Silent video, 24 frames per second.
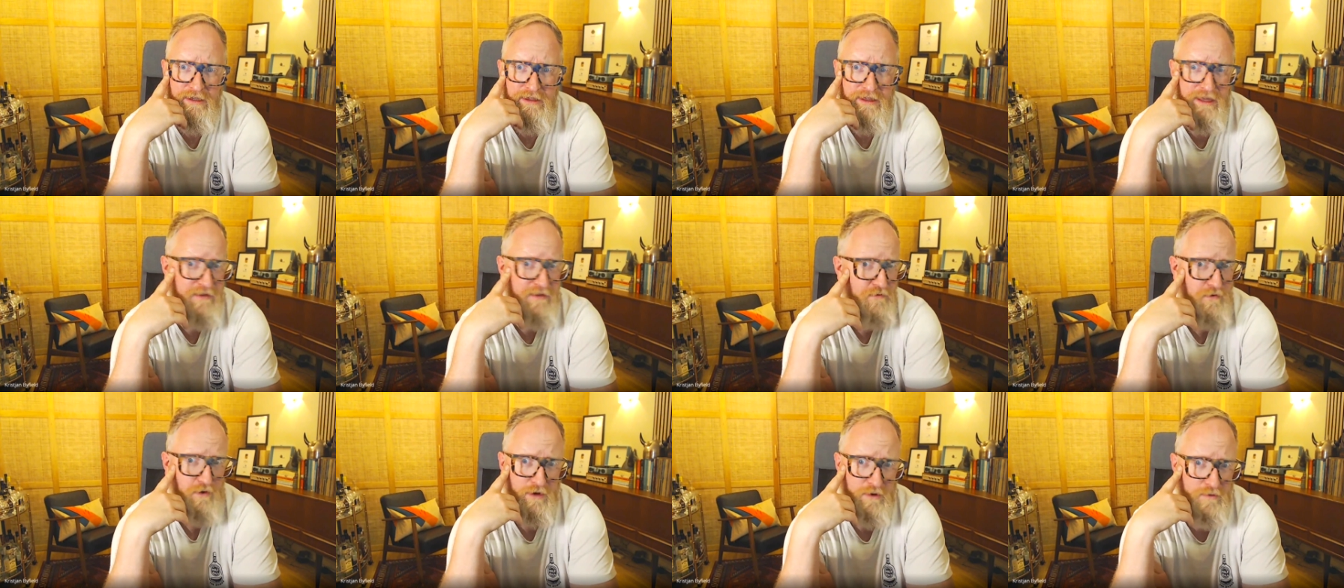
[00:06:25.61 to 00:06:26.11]

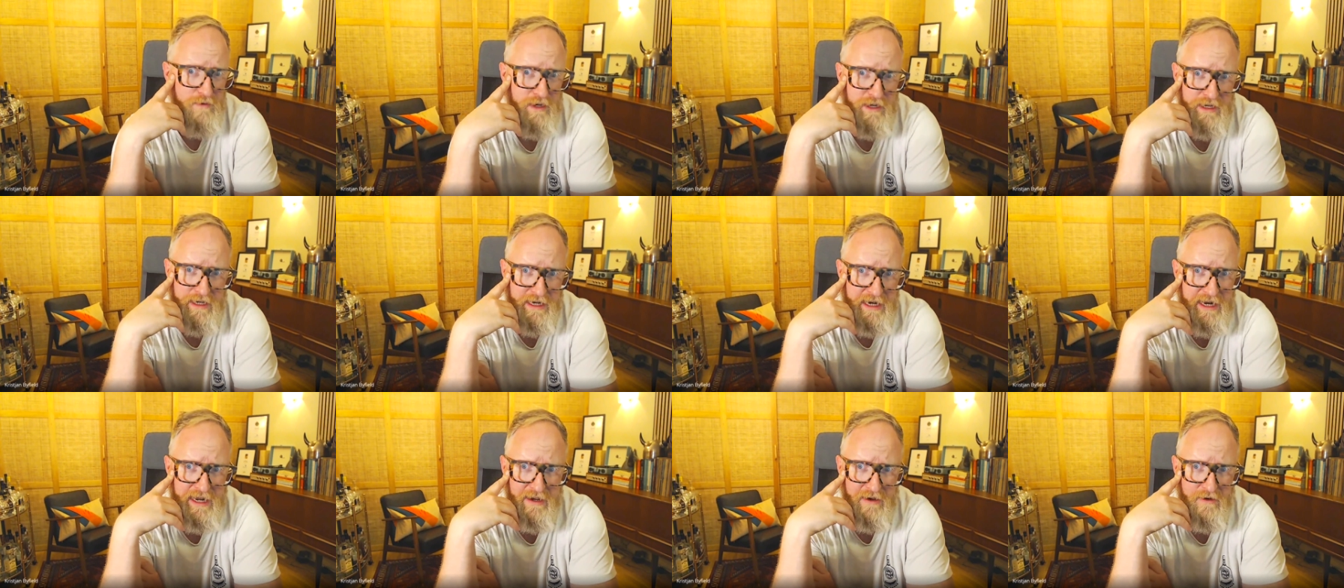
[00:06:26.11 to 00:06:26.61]
they've got to work
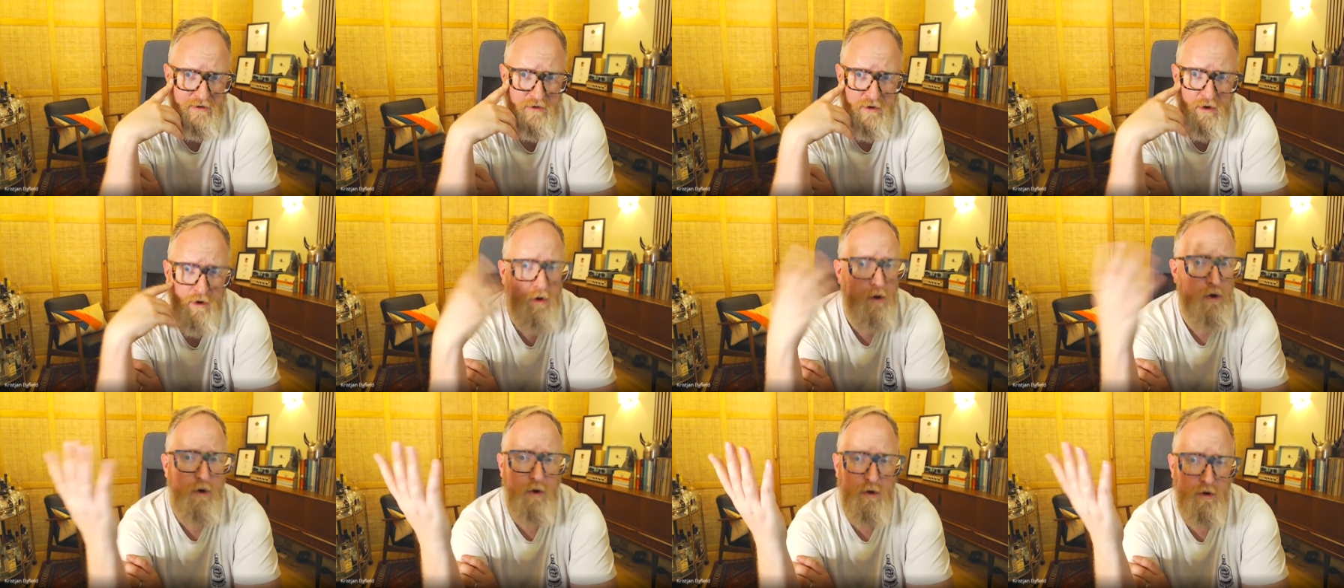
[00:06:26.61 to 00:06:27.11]
it out.
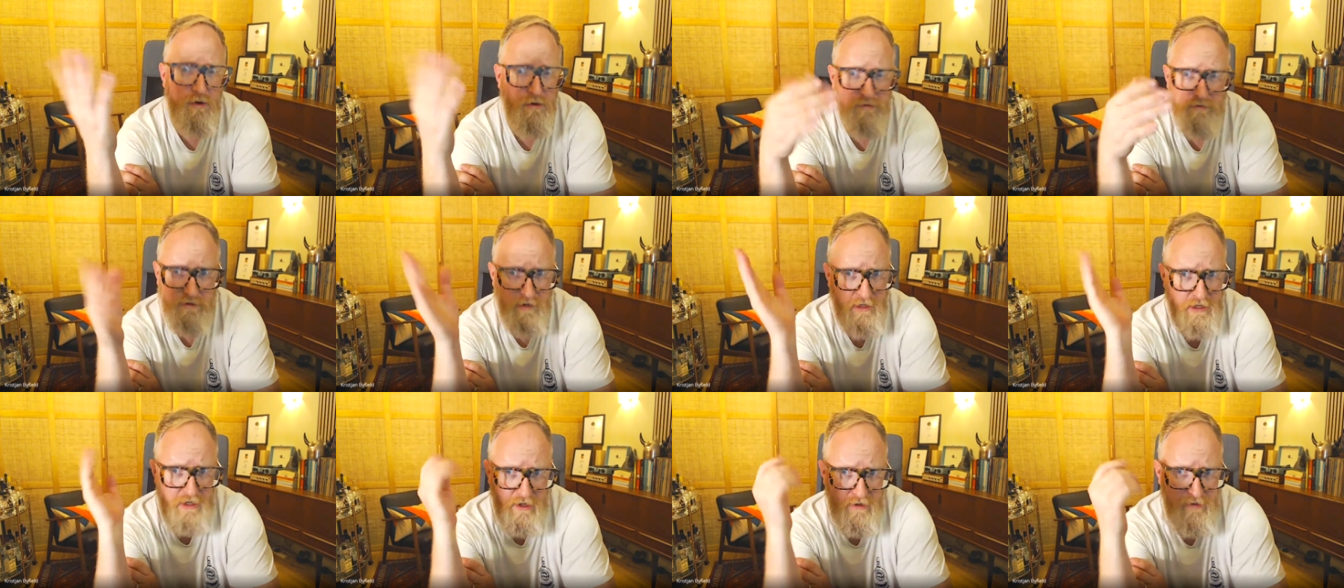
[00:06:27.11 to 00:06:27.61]
Or,
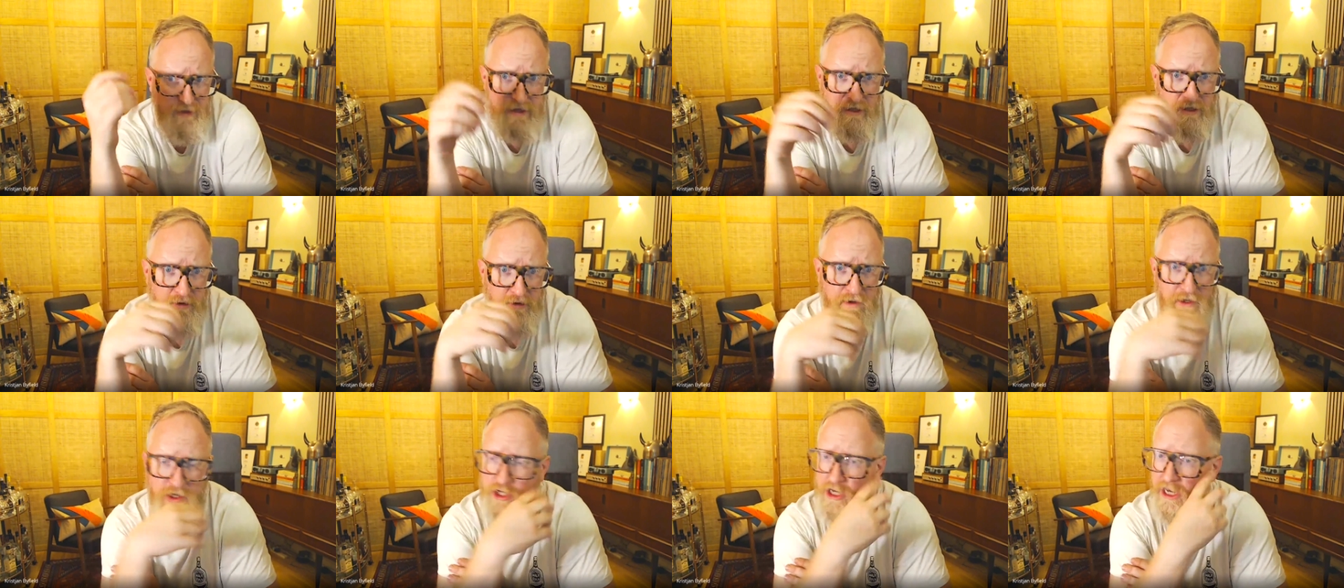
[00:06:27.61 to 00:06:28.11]
they
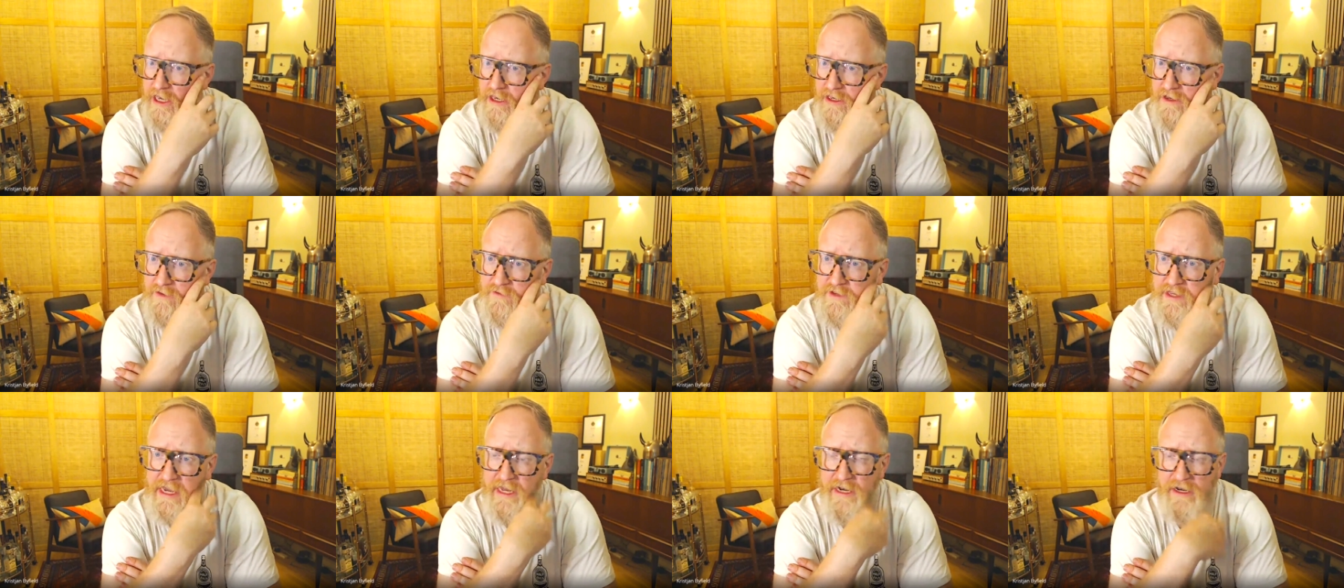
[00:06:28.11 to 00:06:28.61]
do a change
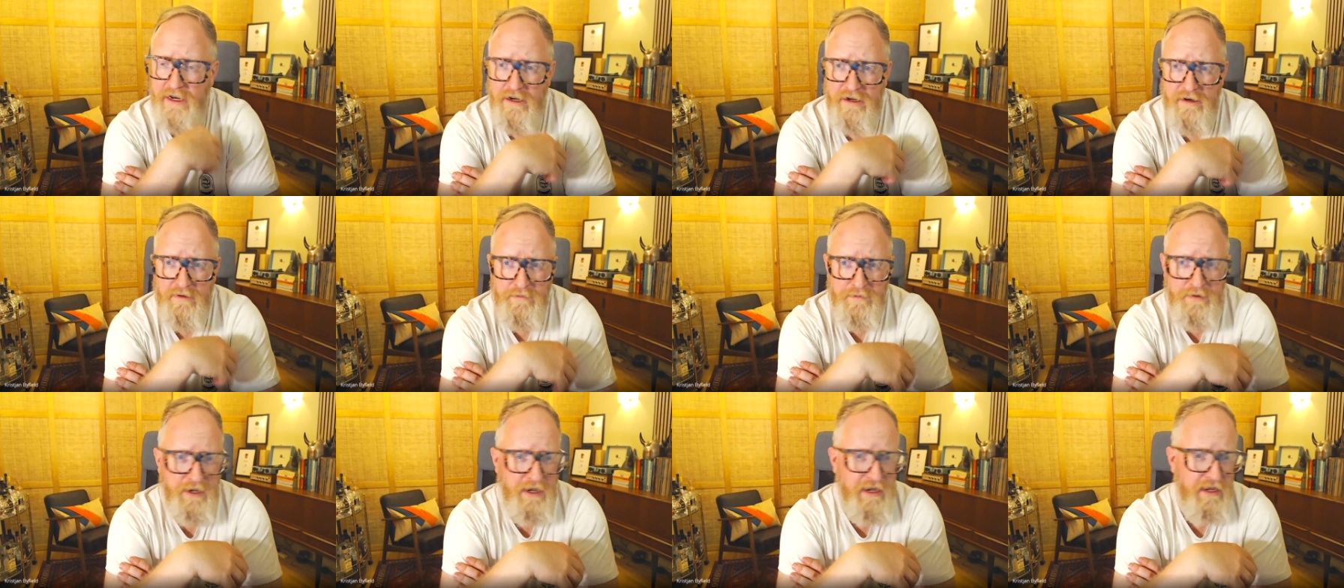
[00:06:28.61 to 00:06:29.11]
of tenant,
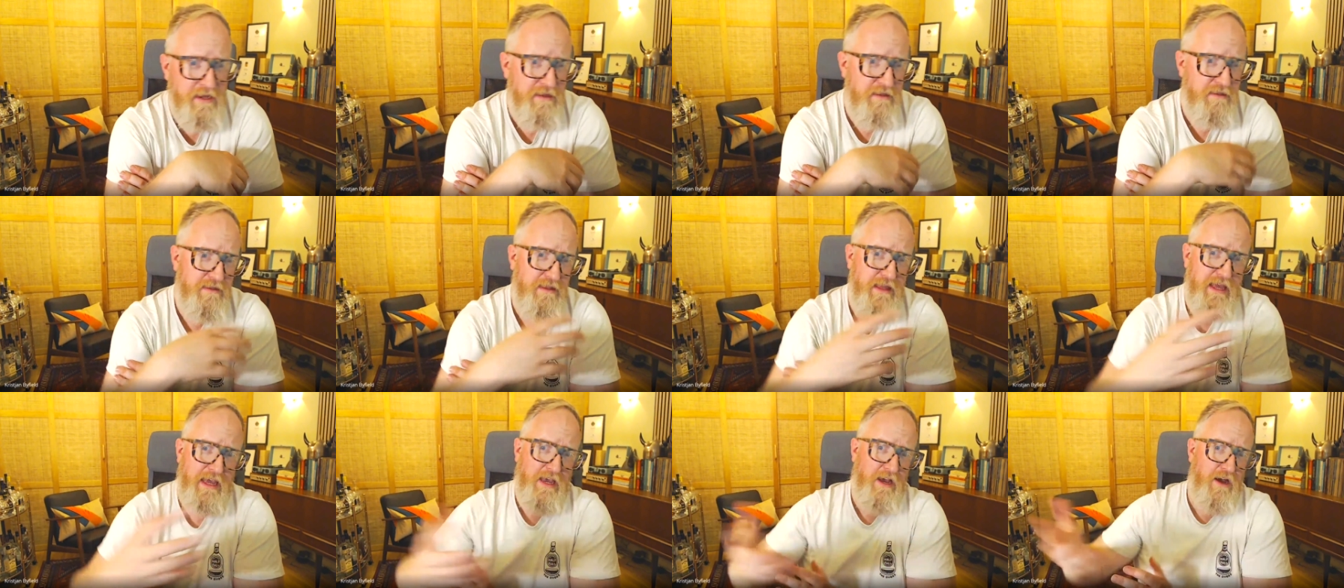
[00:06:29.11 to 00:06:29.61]
but
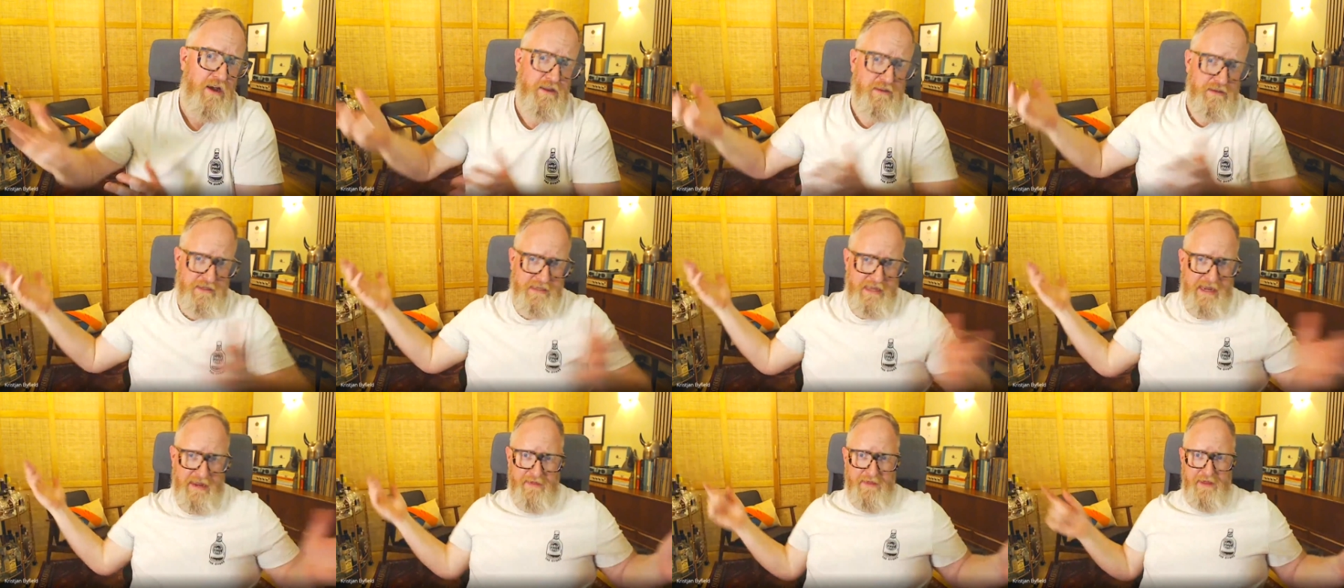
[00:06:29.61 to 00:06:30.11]
they can't
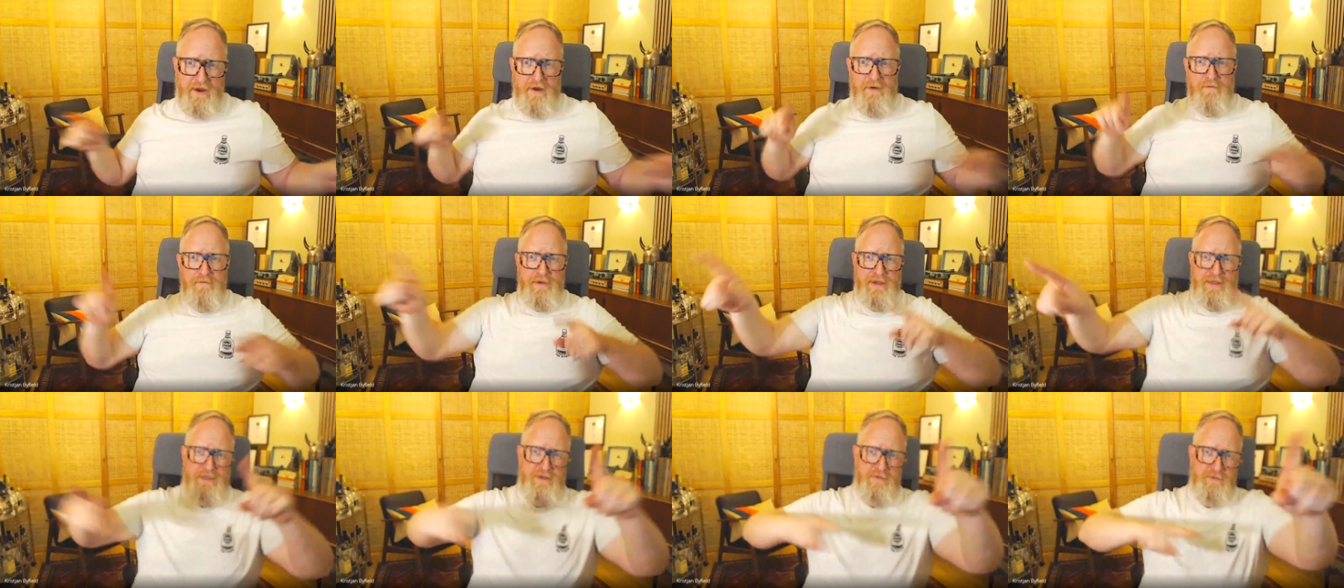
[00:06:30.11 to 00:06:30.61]
stand there and
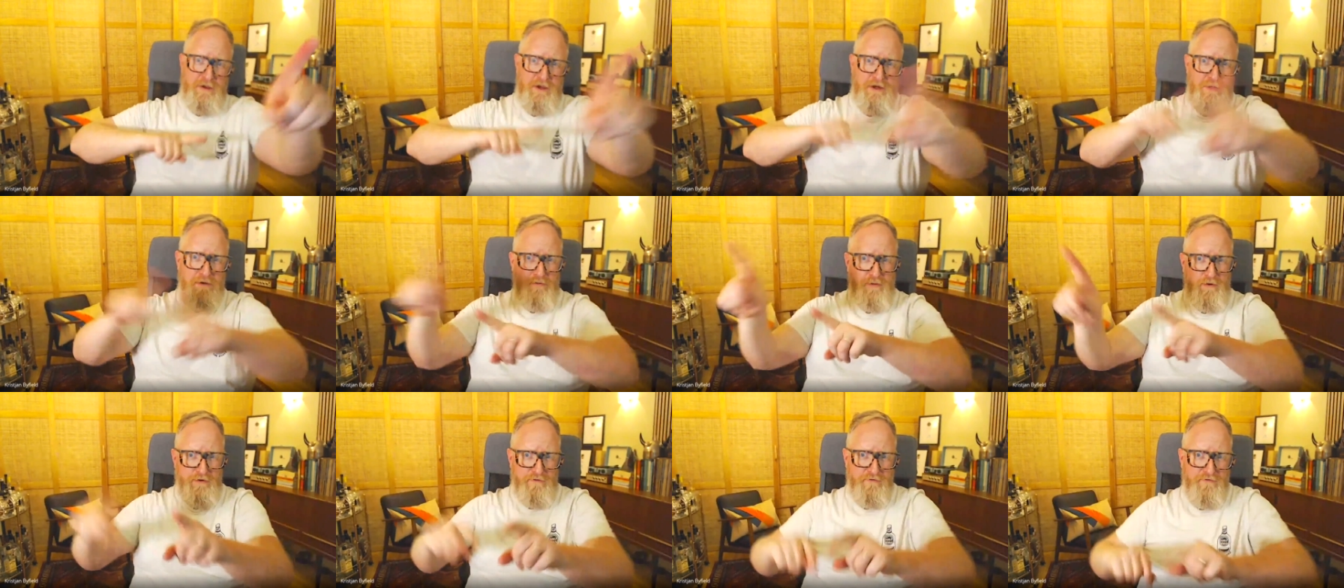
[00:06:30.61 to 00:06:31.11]
piss and moan
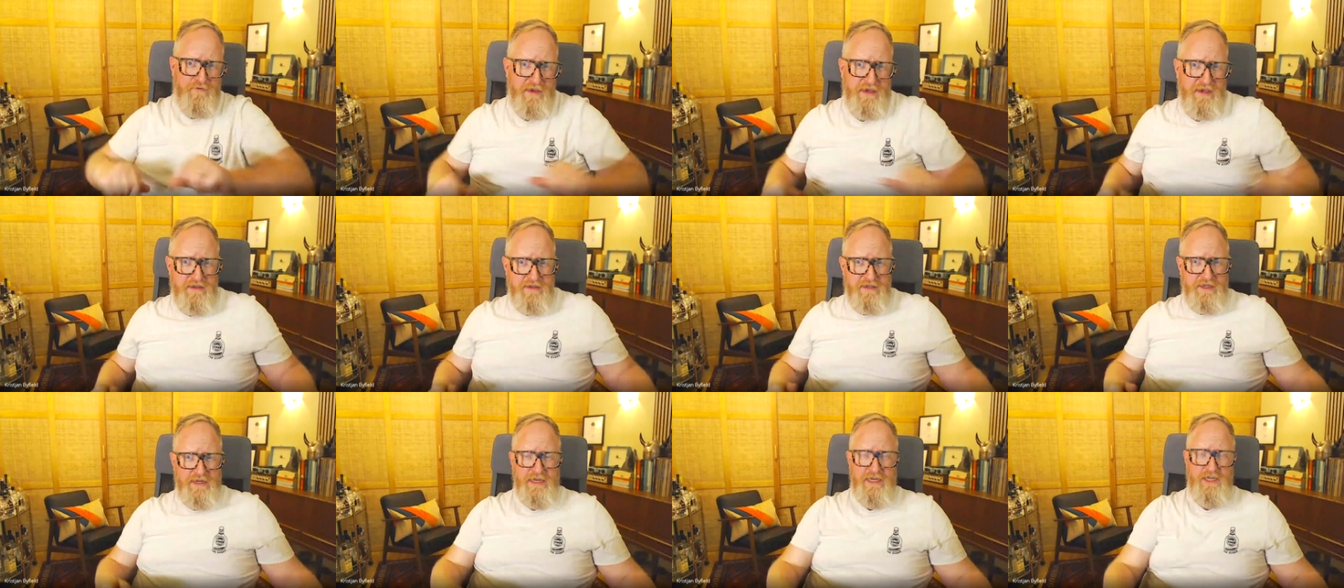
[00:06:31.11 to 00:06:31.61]
and point
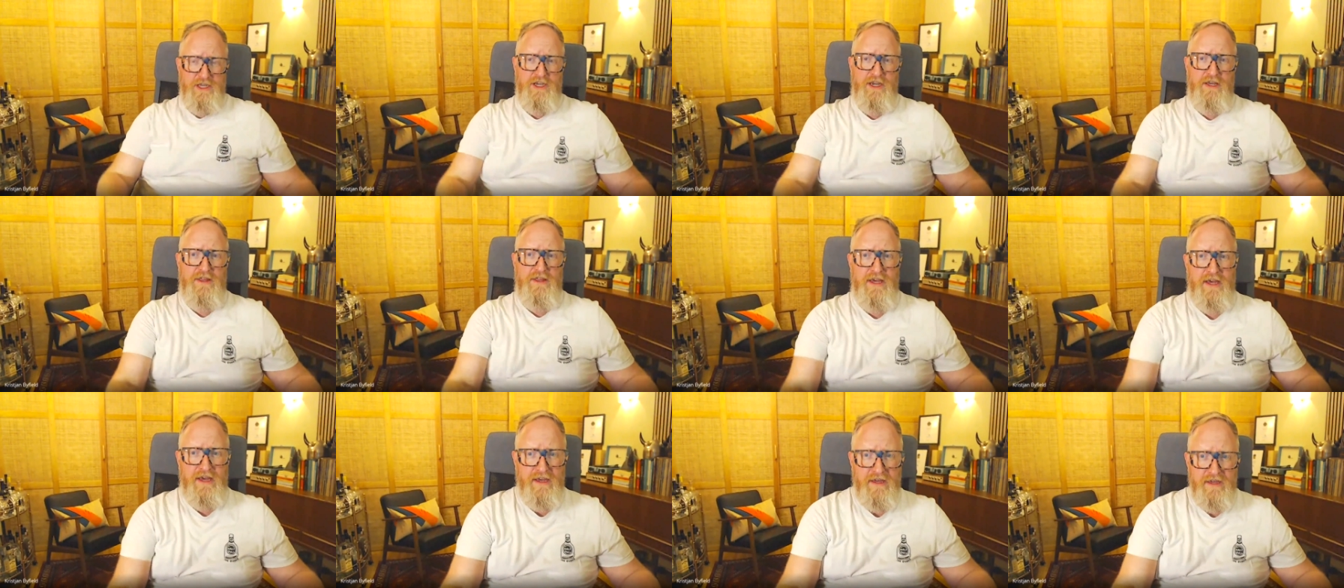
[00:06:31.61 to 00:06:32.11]
fingers at each
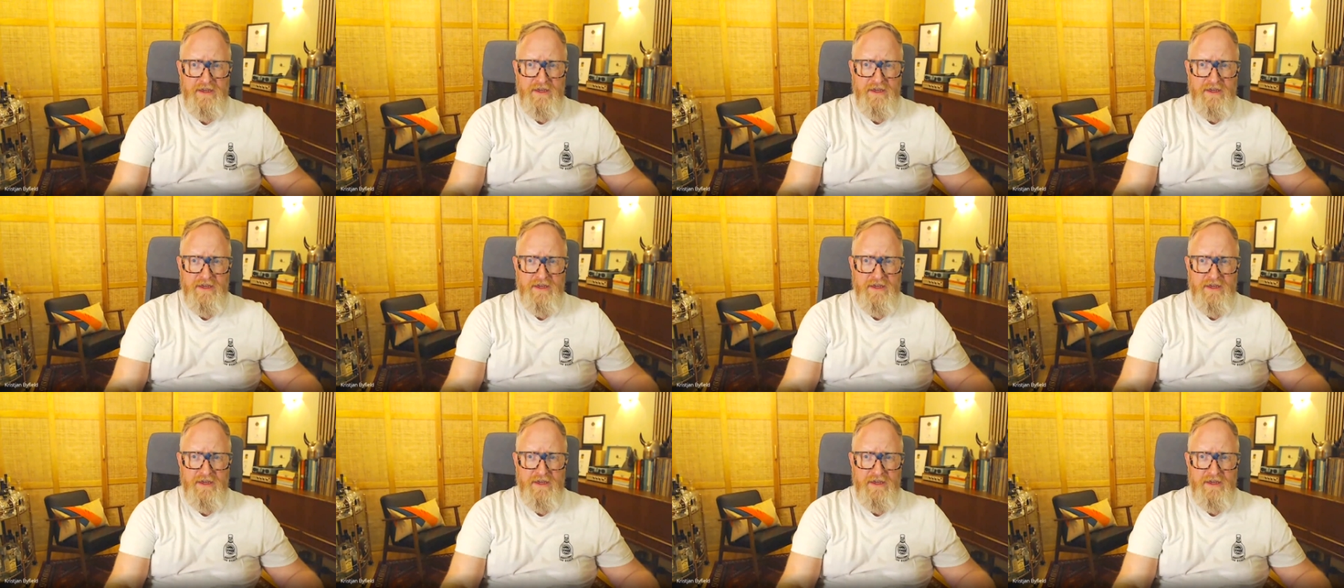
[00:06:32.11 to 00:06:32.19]
other,